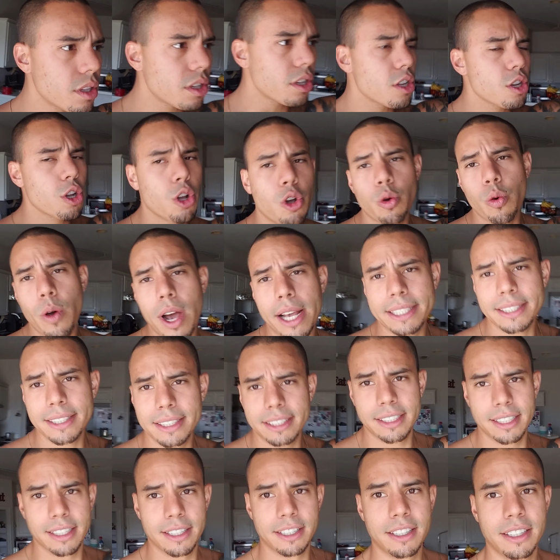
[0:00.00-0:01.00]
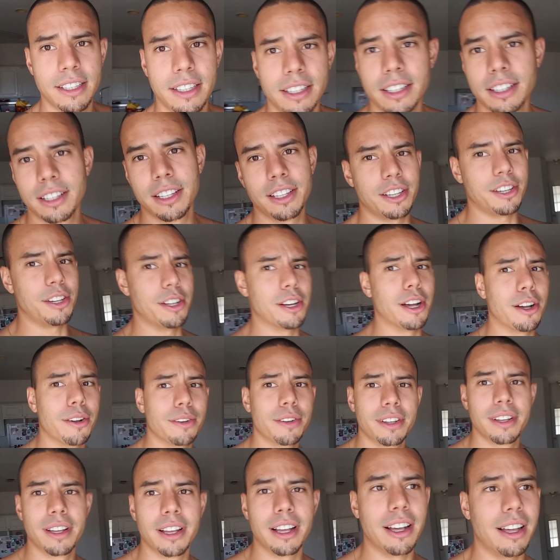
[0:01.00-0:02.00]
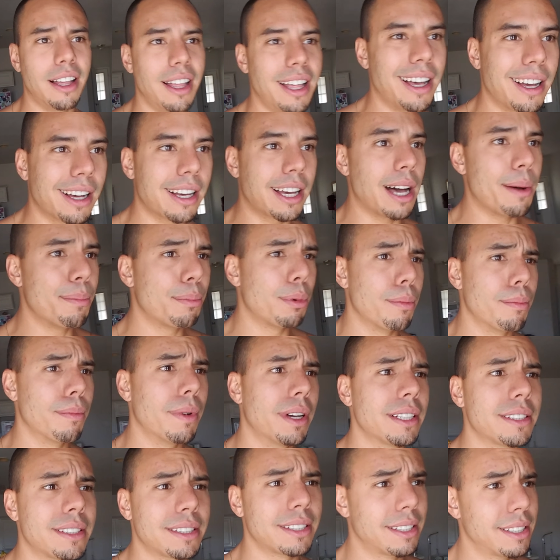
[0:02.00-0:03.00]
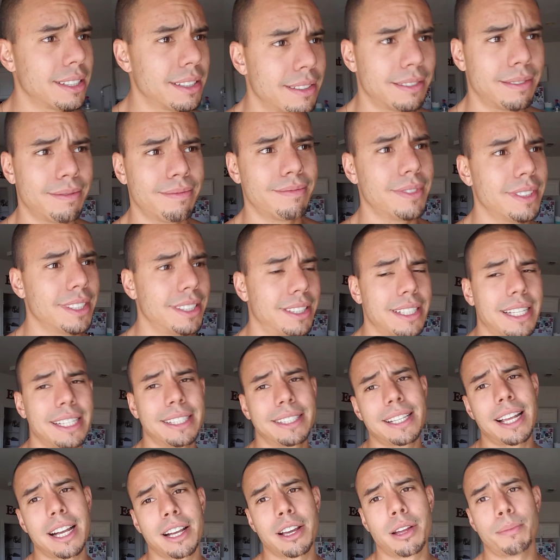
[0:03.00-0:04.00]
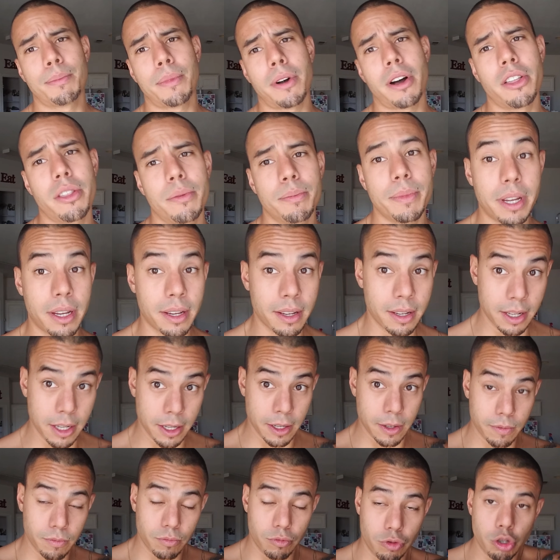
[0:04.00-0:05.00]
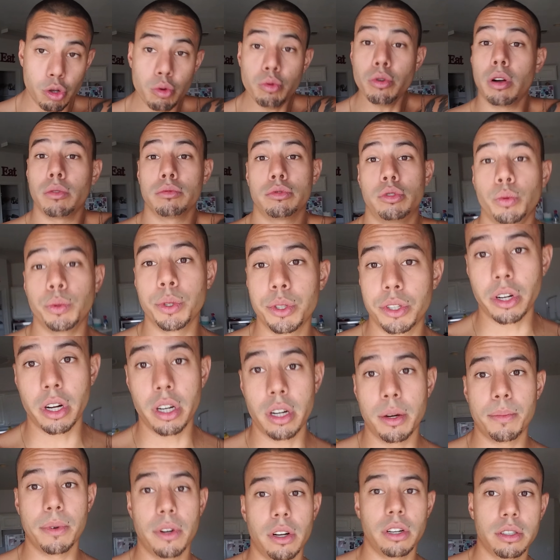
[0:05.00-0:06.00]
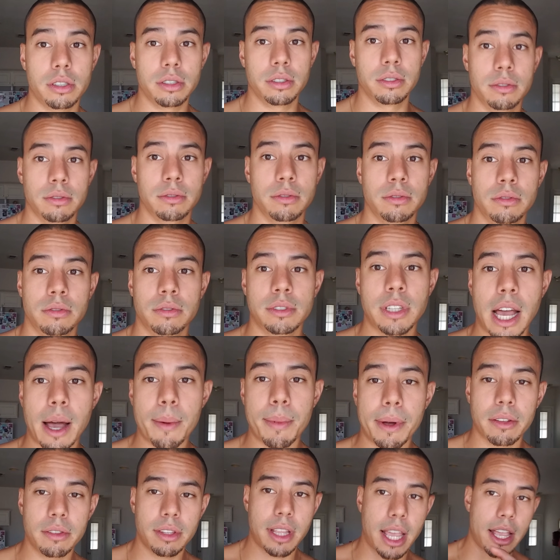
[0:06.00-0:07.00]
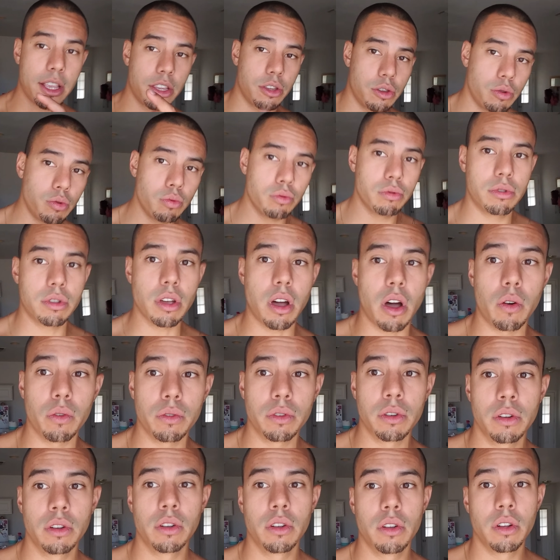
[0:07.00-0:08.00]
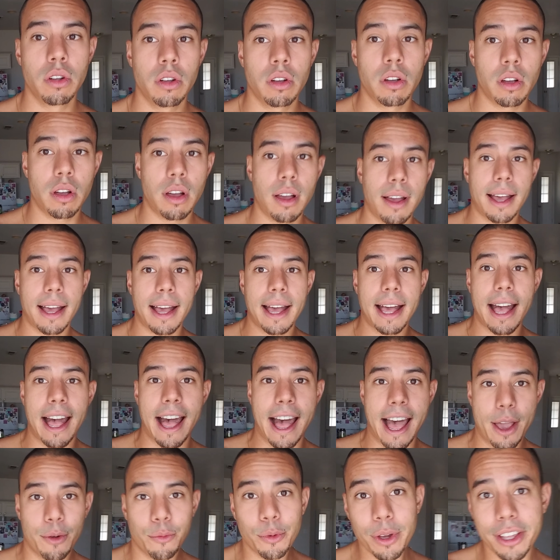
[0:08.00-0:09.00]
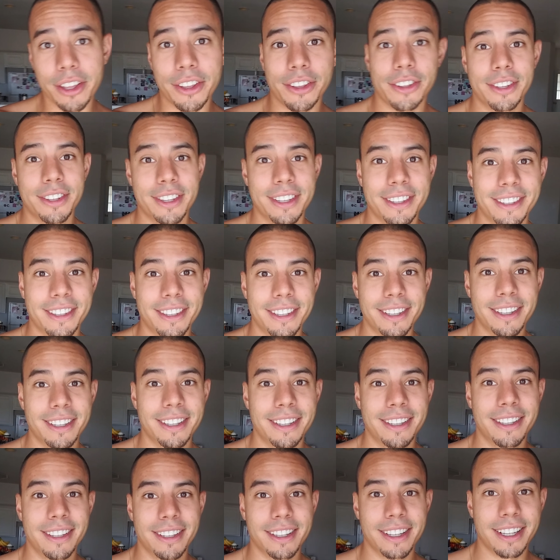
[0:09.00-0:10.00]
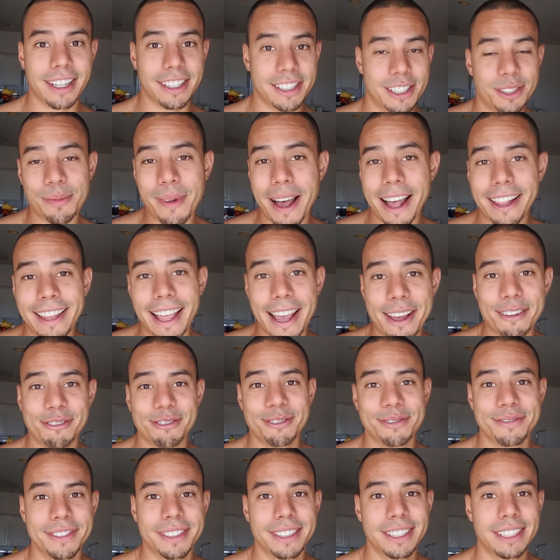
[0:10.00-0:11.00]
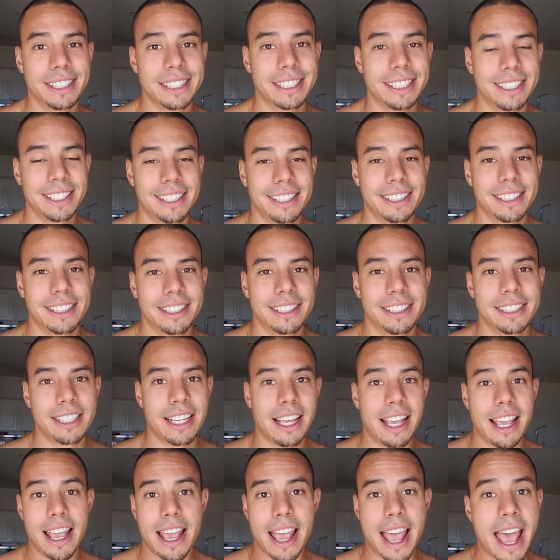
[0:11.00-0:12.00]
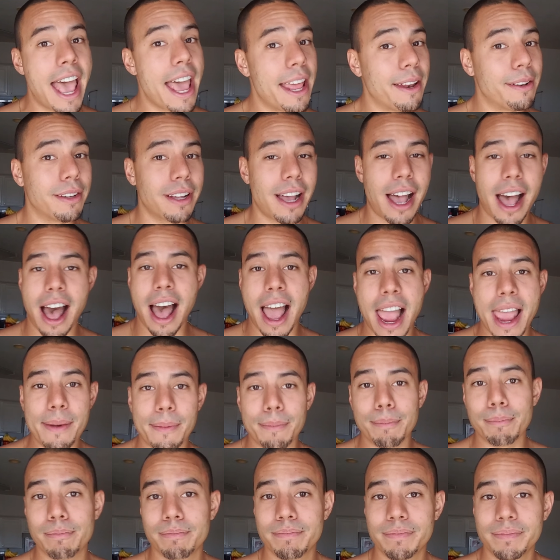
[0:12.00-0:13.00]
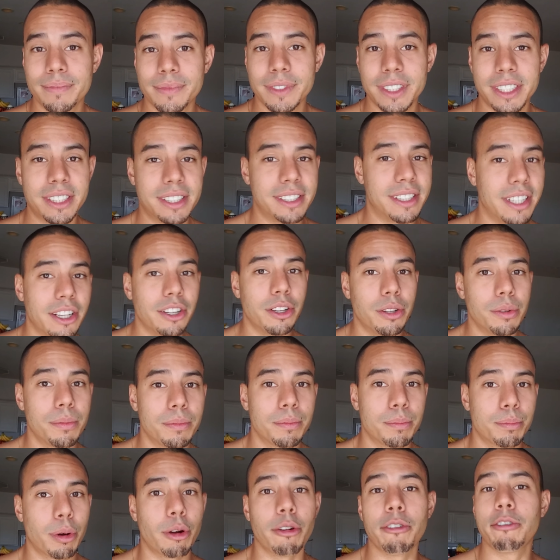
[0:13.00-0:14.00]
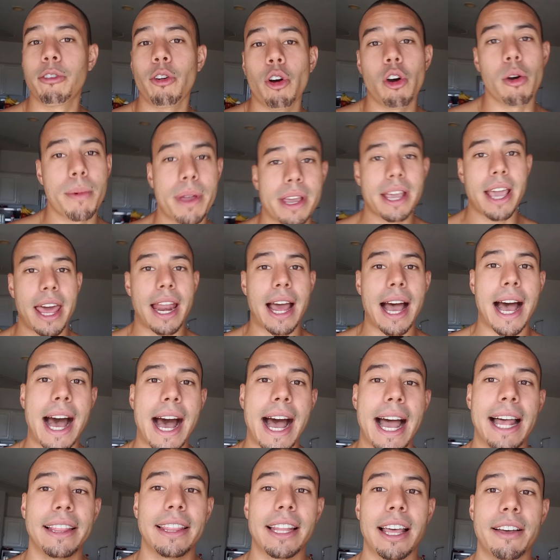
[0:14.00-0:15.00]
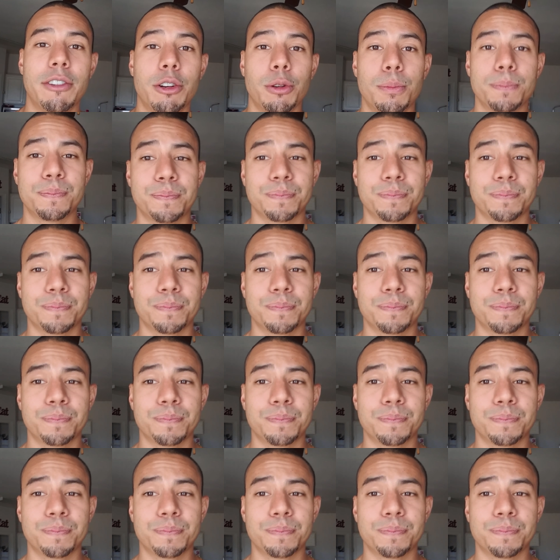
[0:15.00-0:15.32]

quest. A couple months, it's not gonna bother me. You don't do a dirty bulk. How about that? You don't. I will, because it's my life. and I'm still performing at a high level.